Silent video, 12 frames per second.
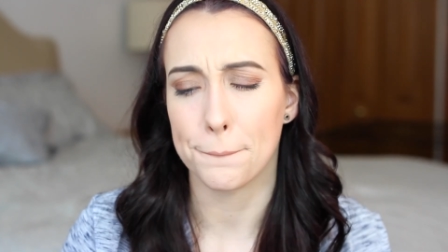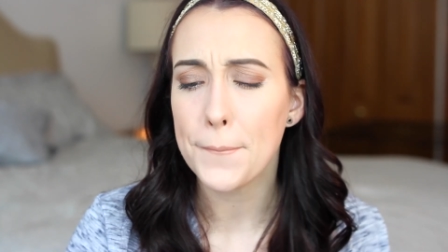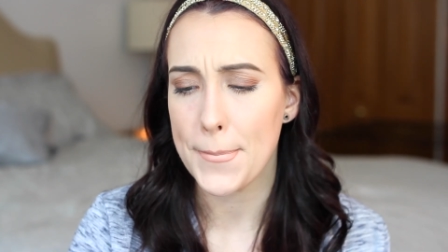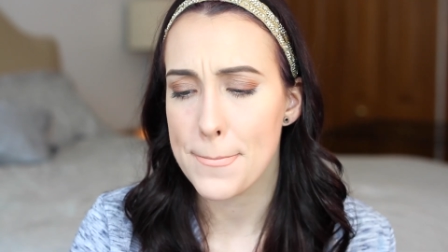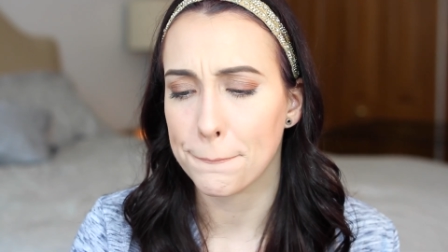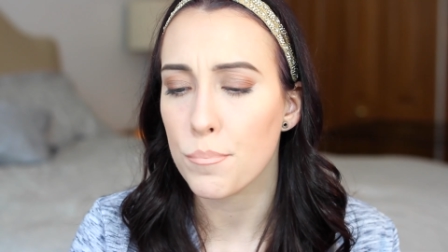
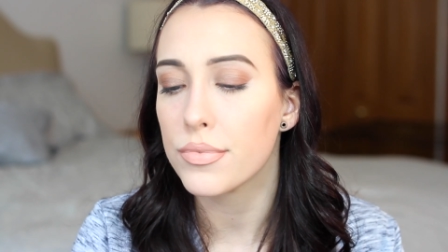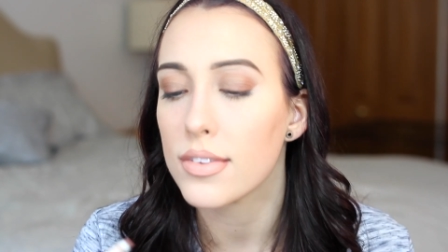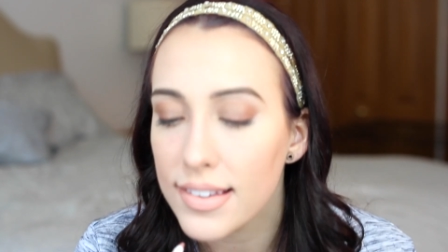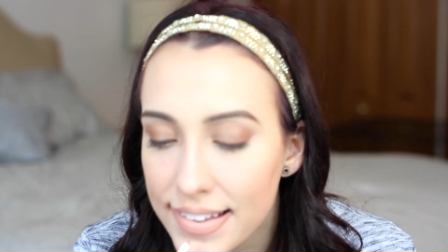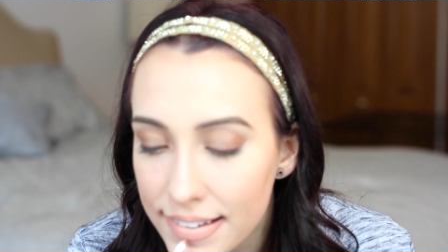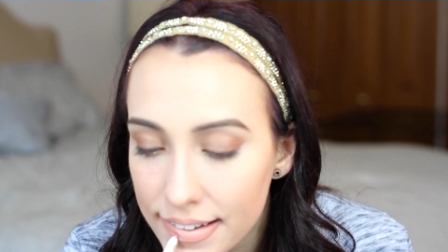to kind of
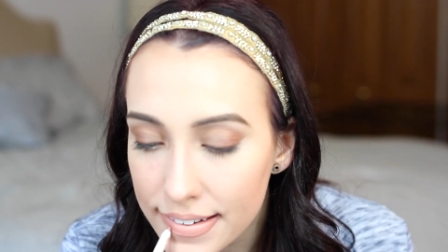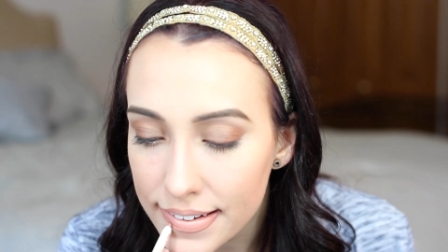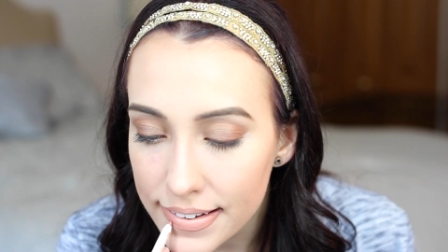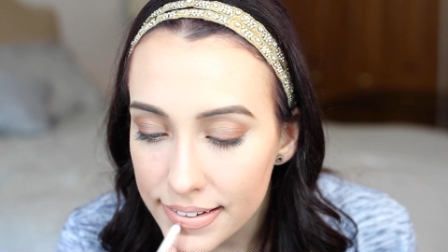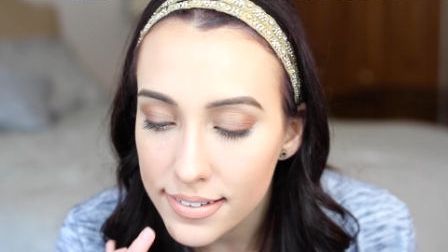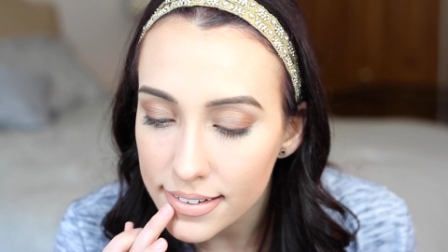match the
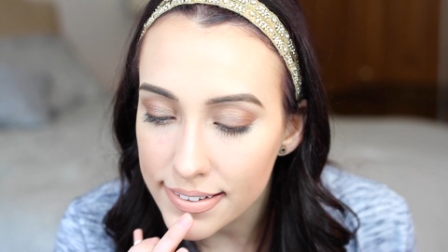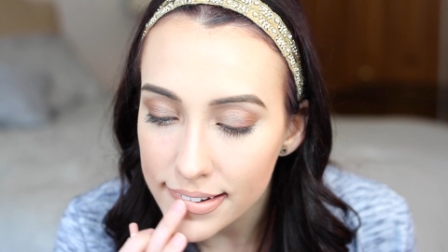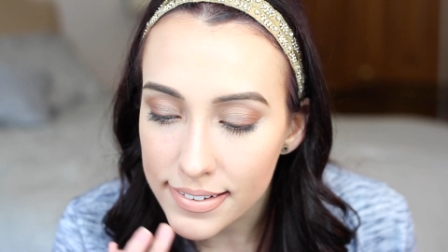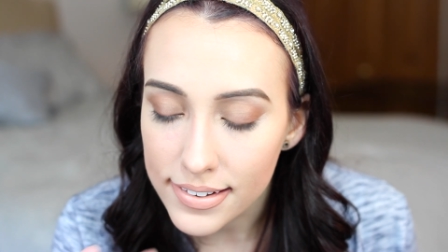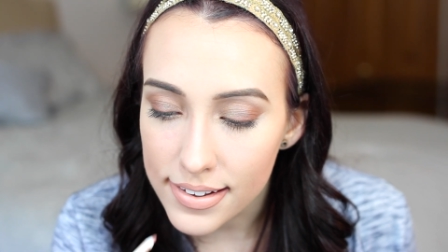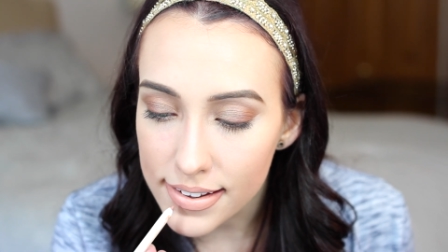ombre
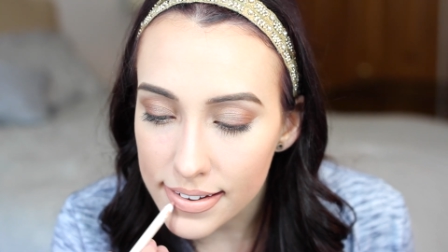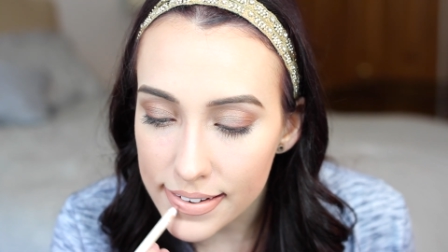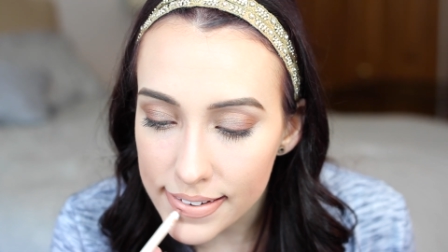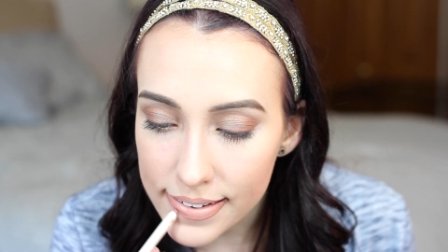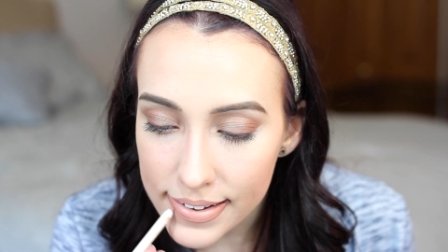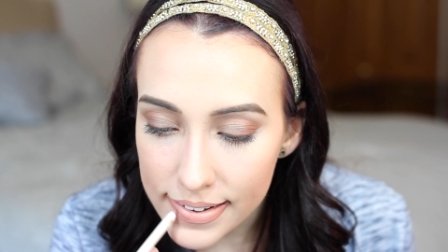effect on my
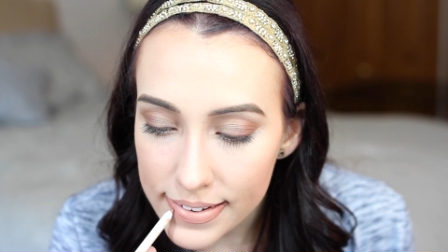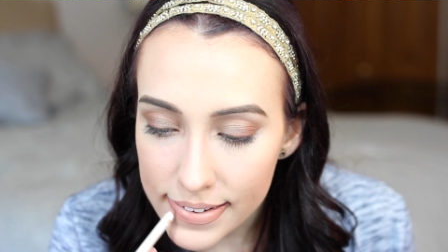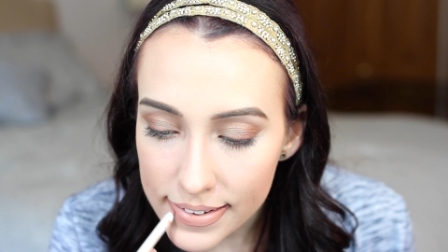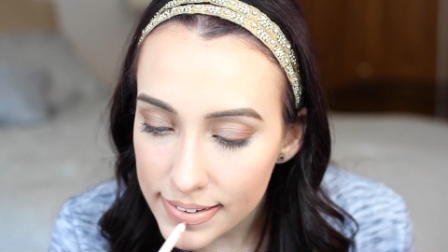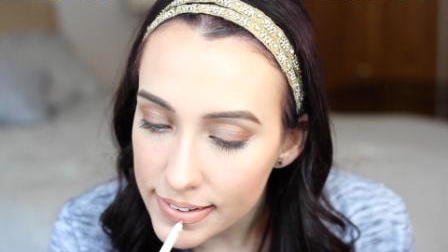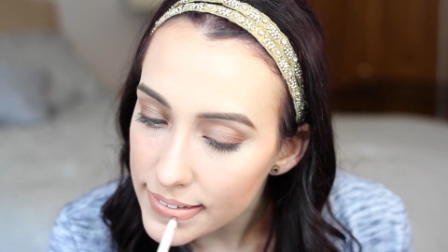
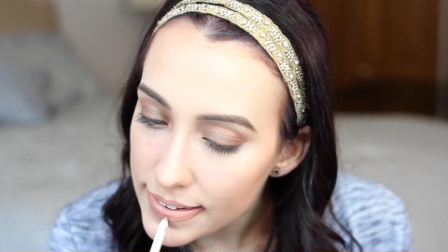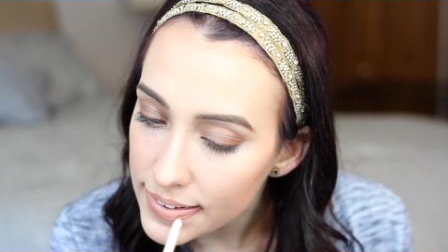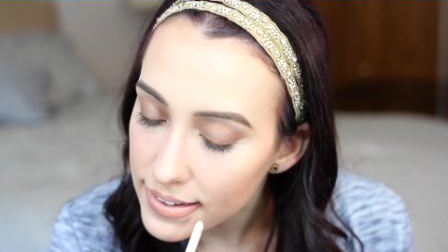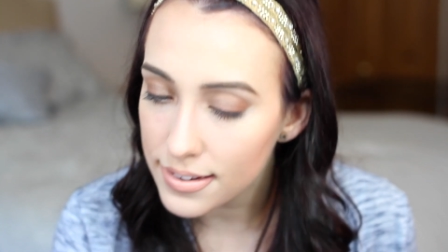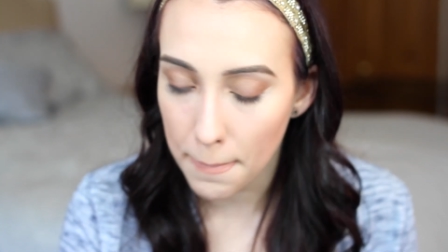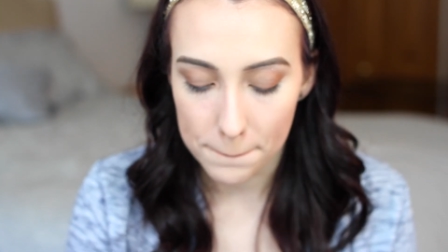eyes.
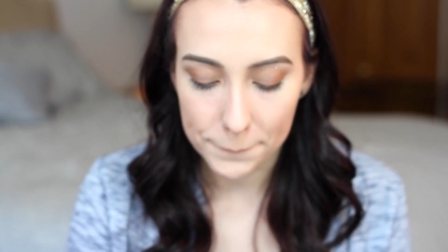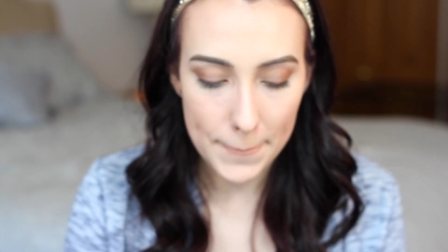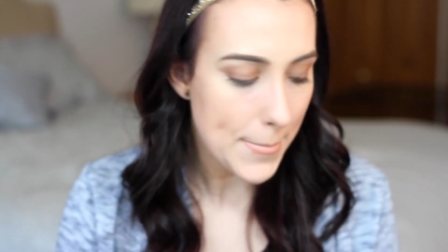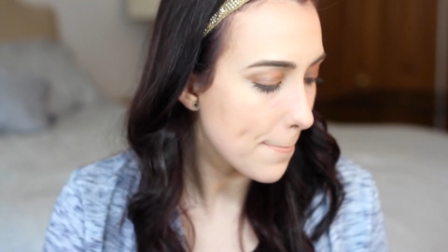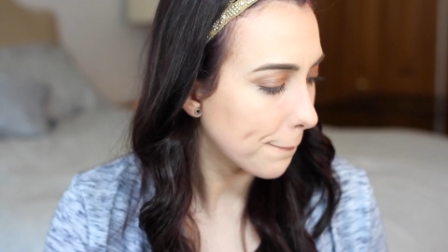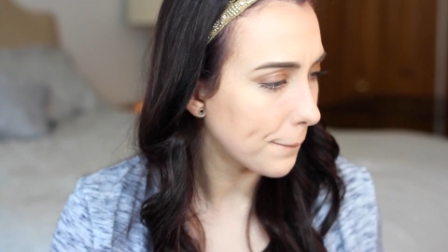
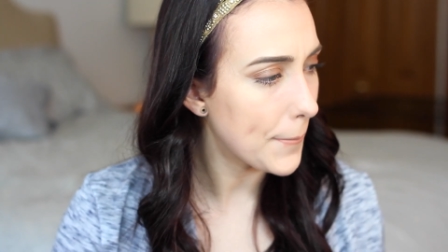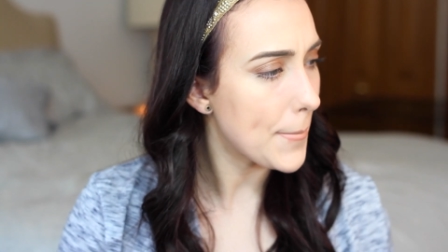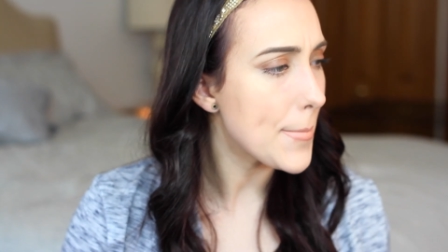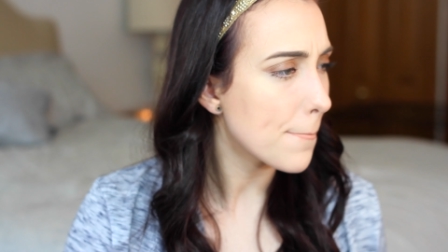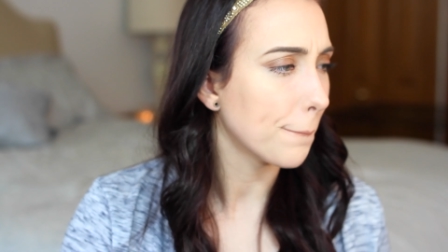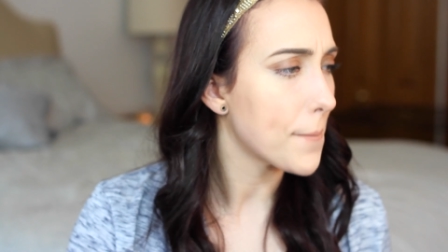
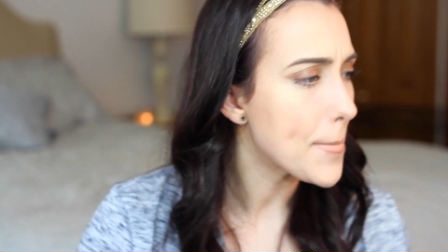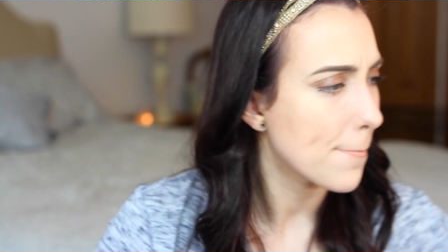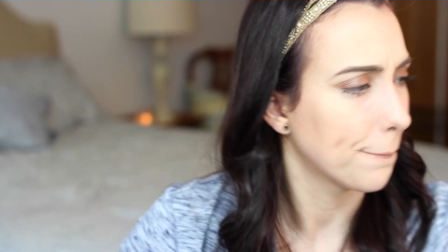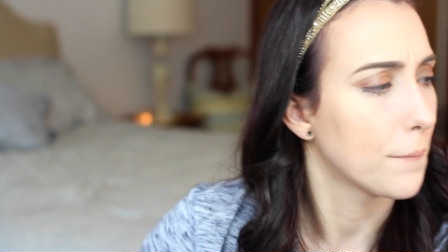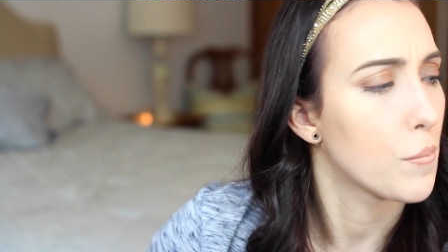But I love this